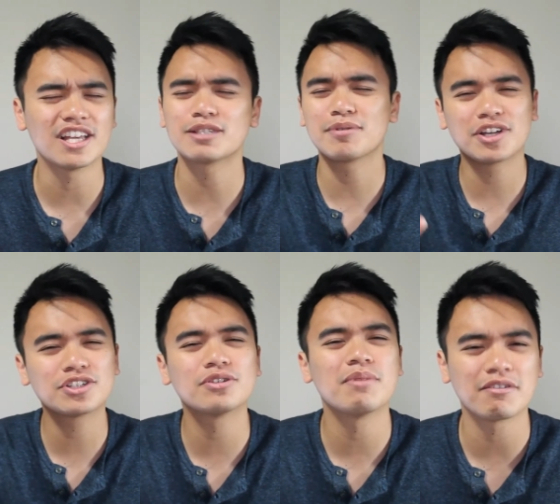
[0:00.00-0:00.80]
It's
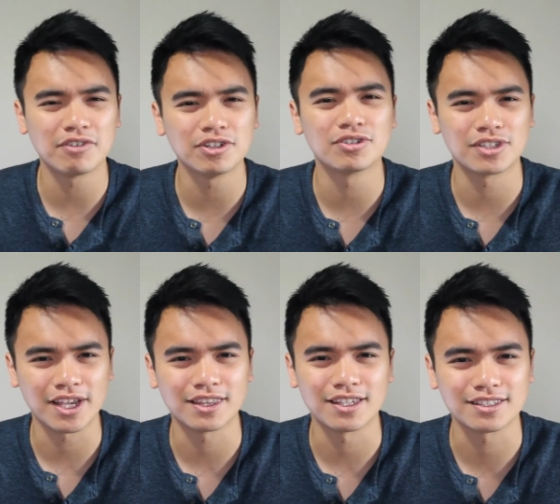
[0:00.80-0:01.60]
because you make videos
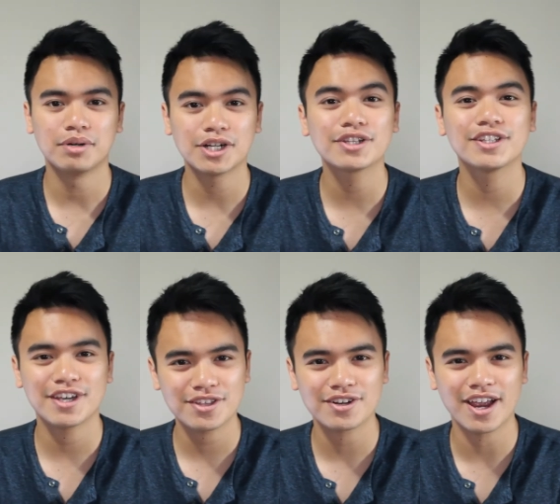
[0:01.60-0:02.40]
like this. But on the
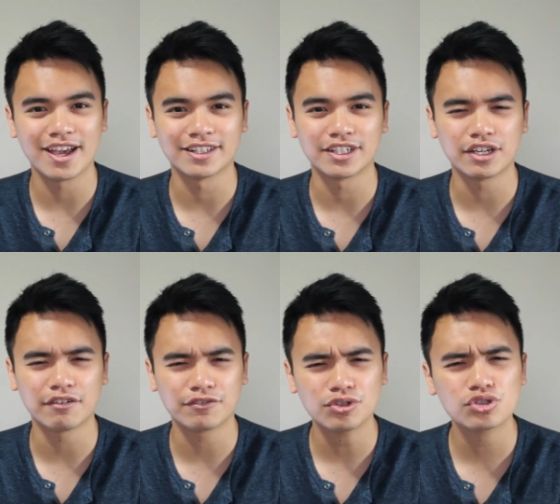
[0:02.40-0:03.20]
other hand,
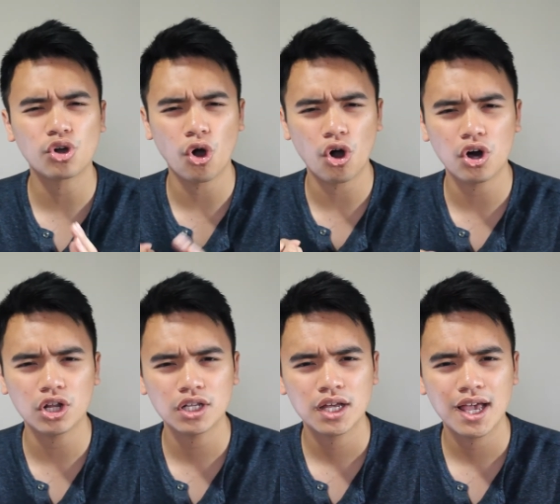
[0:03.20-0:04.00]
if you're
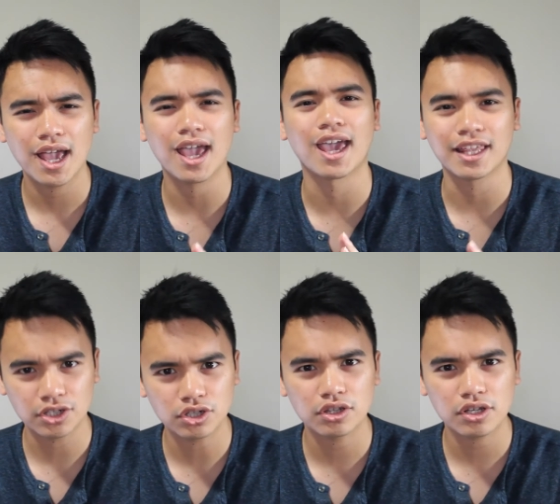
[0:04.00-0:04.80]
tall
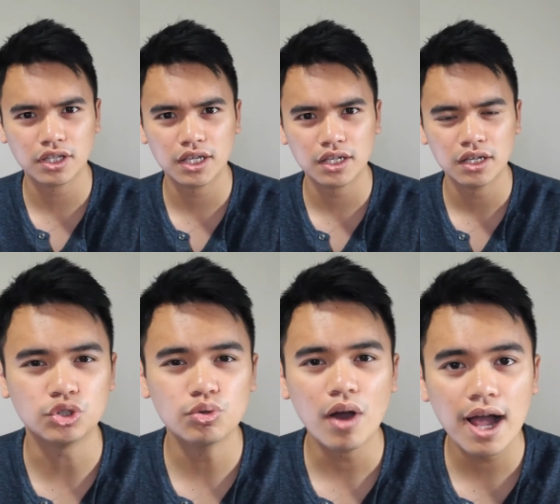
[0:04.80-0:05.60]
and good looking,
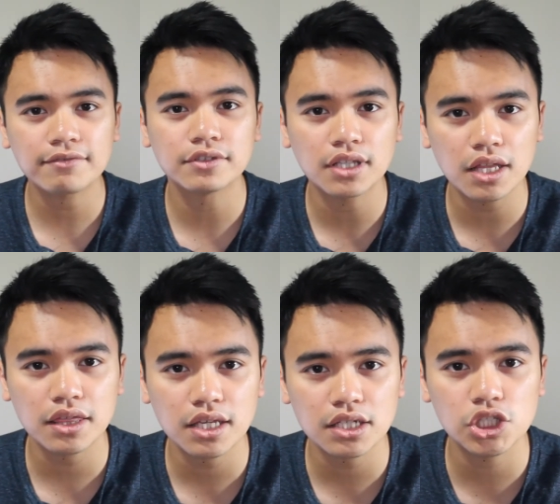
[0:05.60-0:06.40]
you have
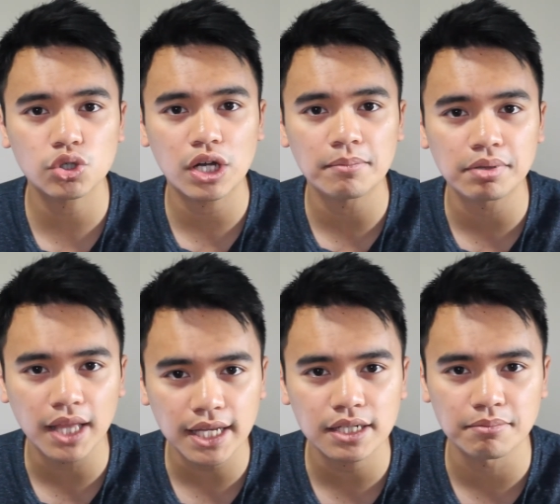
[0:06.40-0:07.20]
nothing to
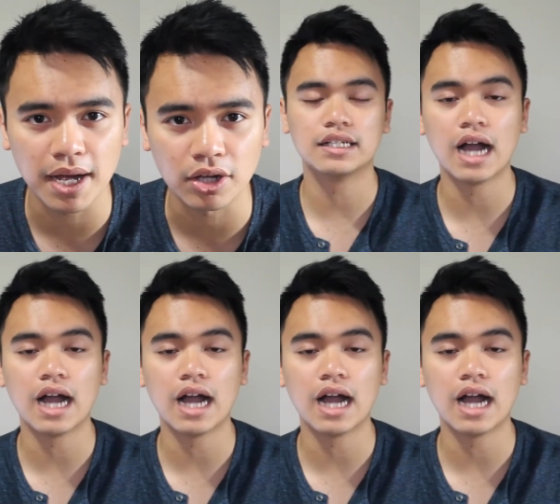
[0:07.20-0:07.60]
complain about.